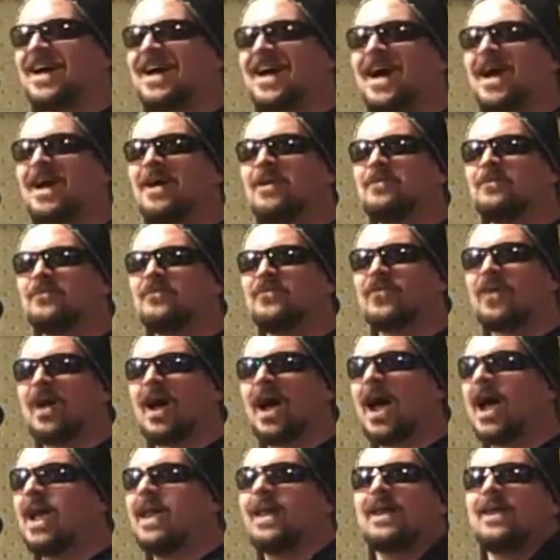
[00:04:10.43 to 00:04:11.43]

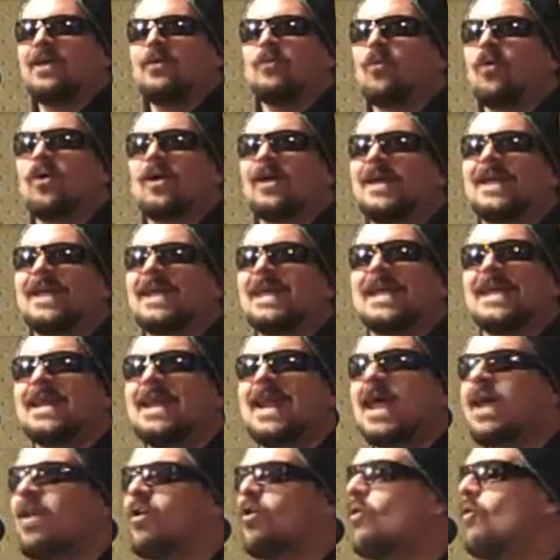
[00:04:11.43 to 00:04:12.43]
I didn't want to
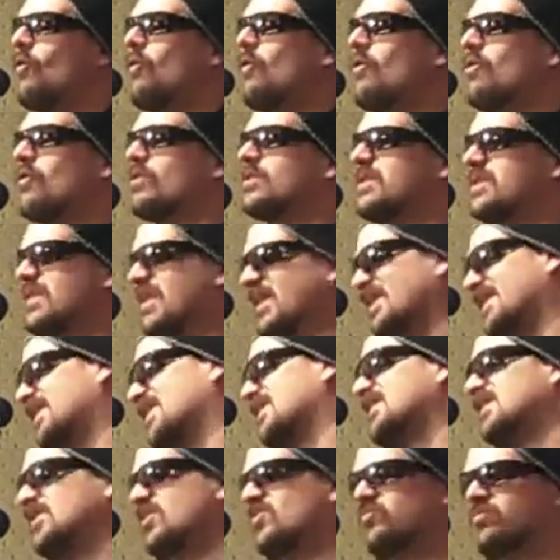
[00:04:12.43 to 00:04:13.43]
eat at all. She's like,
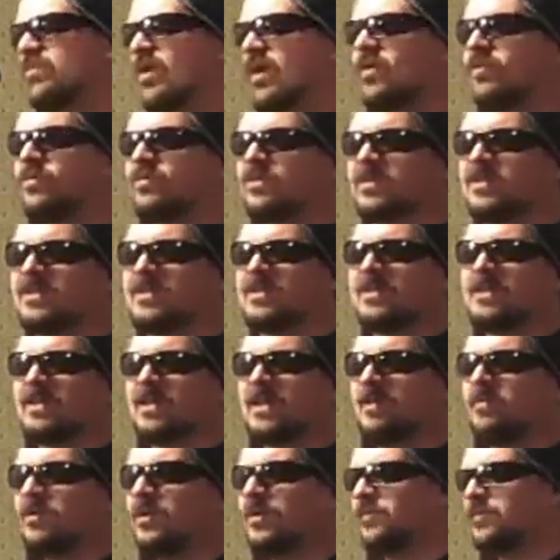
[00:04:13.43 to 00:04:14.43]
that's gross.
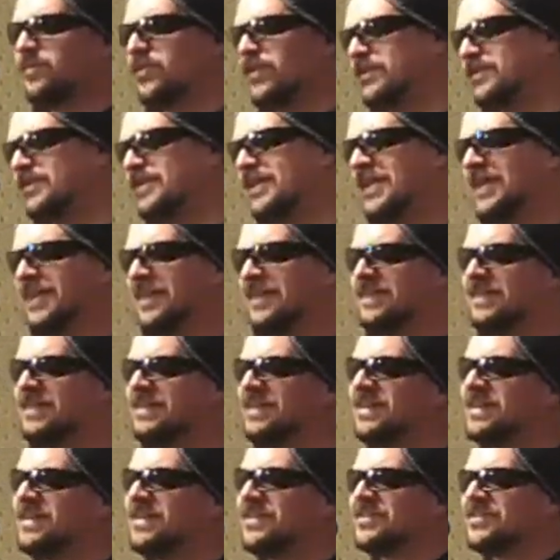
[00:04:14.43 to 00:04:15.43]
Give me your poutine.
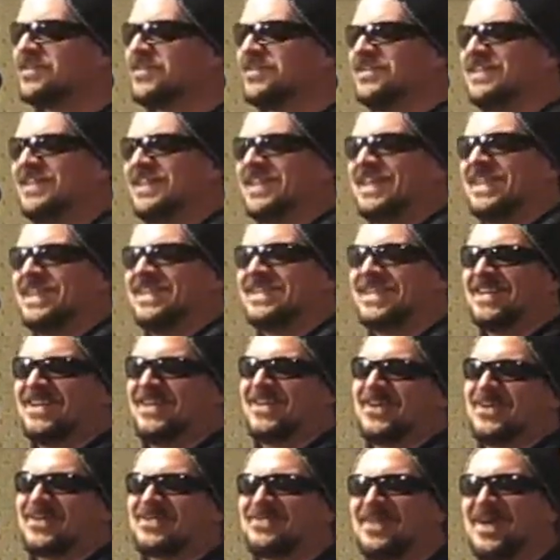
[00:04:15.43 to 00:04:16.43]
So she
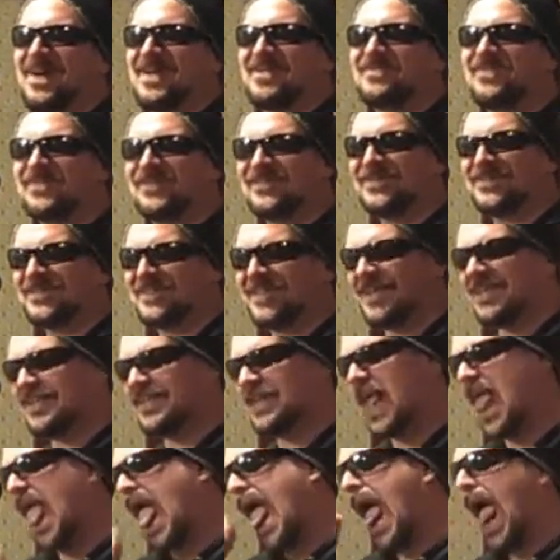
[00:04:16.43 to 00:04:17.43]
took my
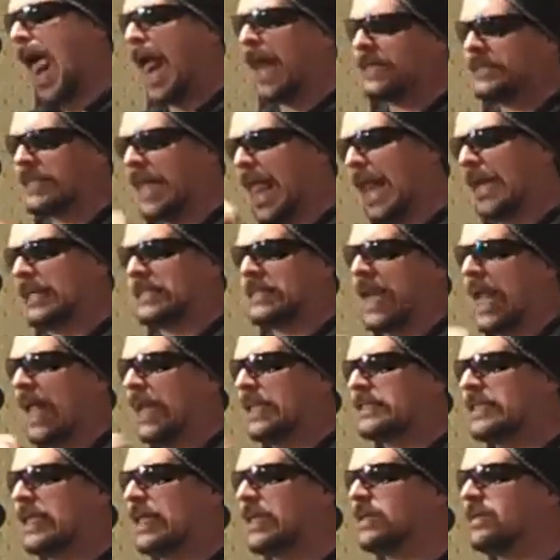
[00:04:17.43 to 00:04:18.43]
poutine.
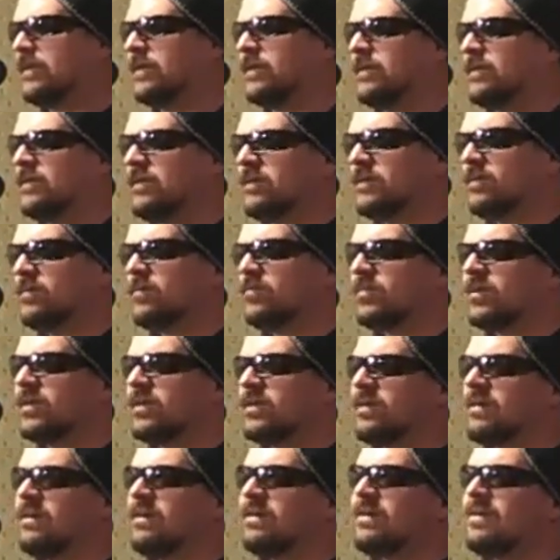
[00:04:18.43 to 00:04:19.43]
I'm
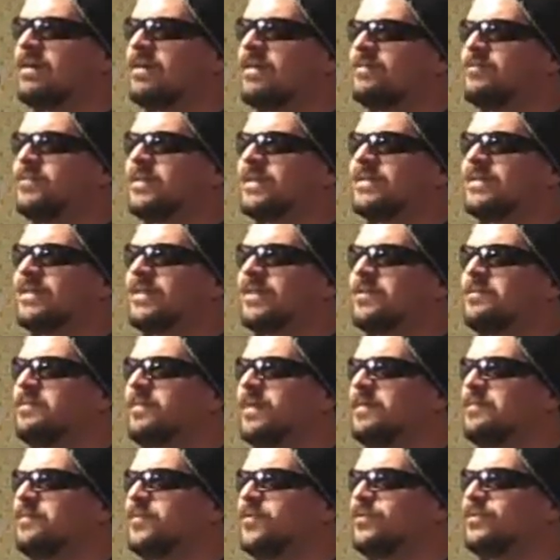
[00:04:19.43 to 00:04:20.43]
like, oh, I messed out of
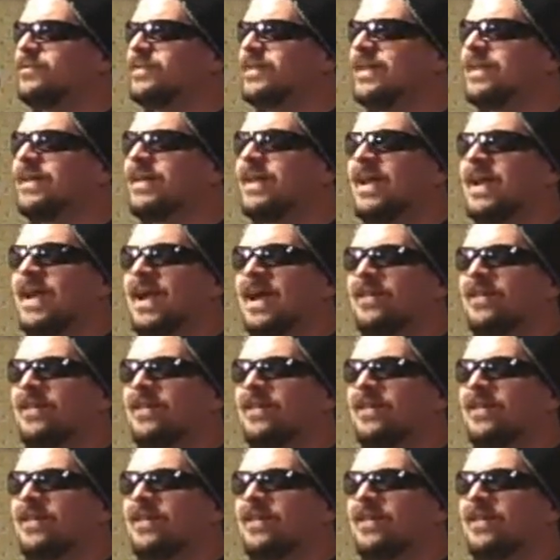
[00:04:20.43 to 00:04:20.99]
my poutine.